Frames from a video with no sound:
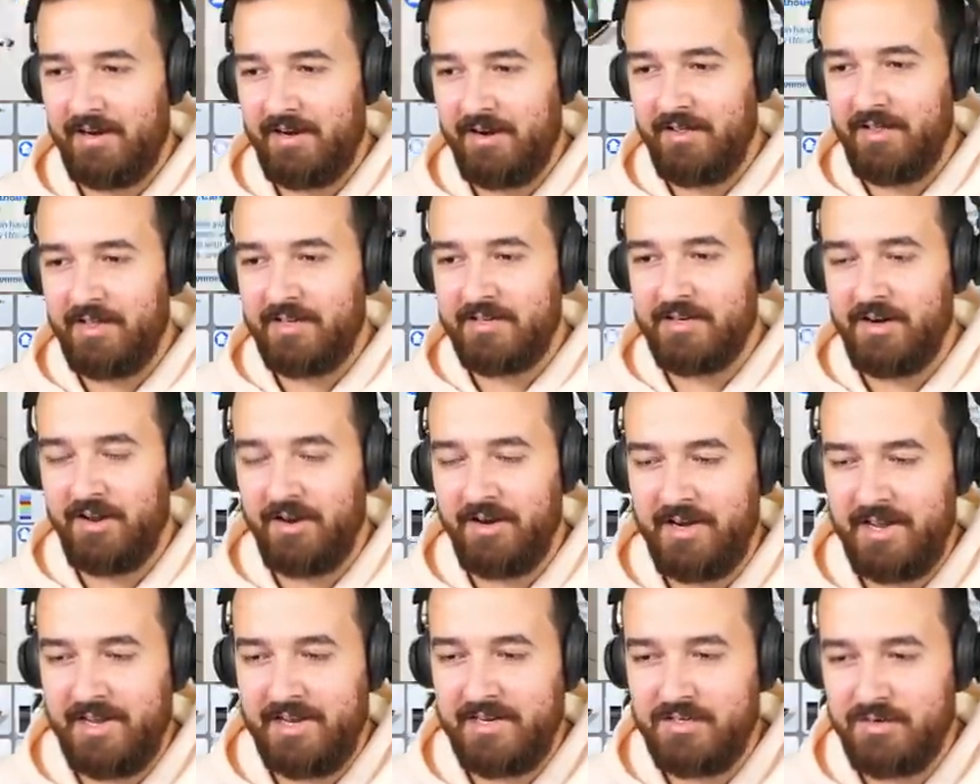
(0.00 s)
I know that's
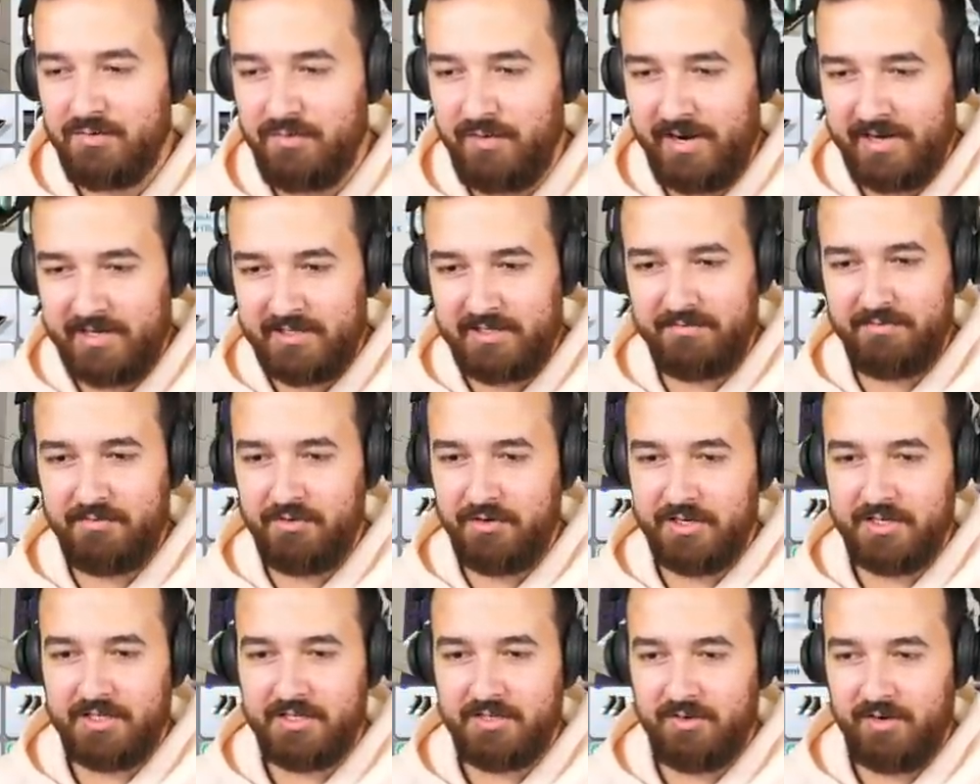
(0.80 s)
not an interactive
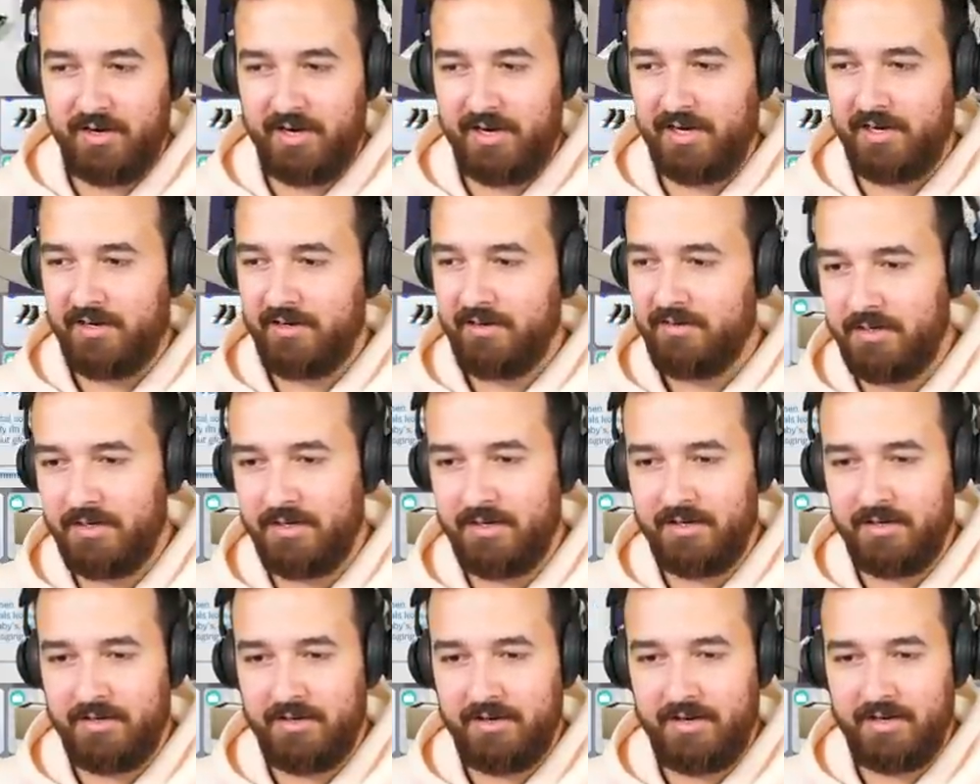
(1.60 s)
drinks tray,
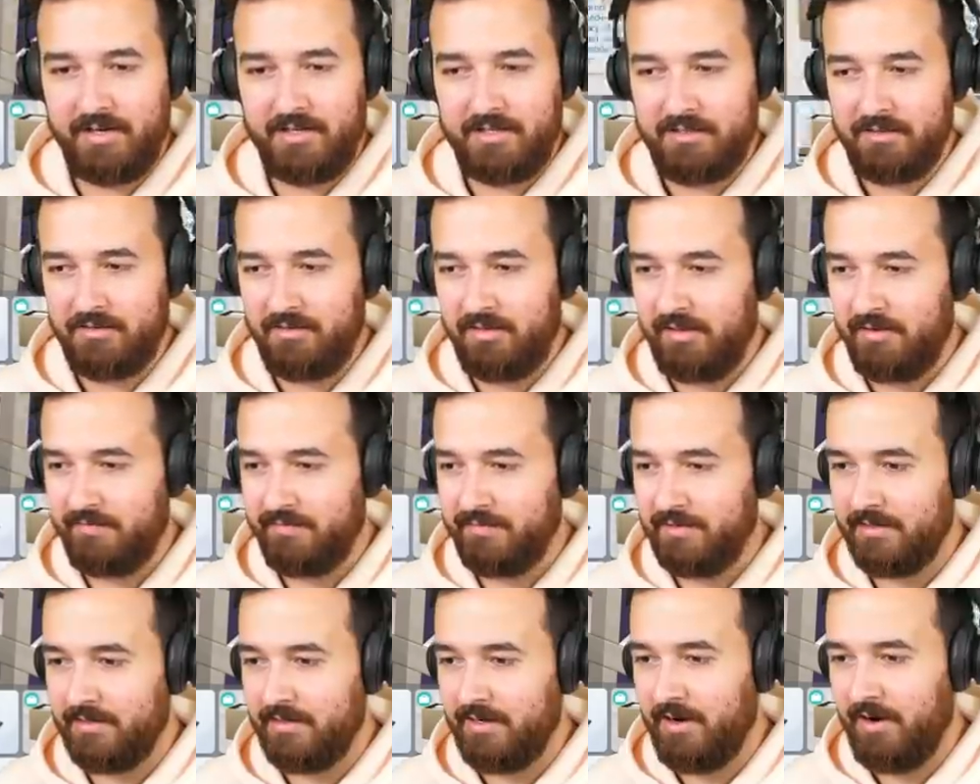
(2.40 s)
but I still
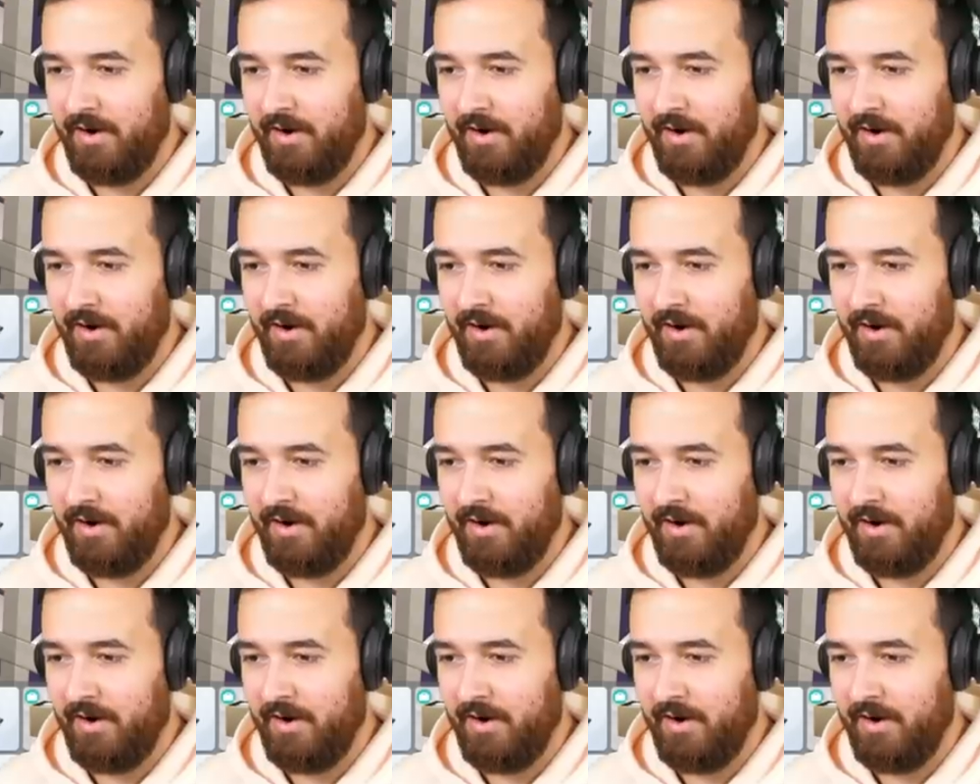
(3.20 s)
love it.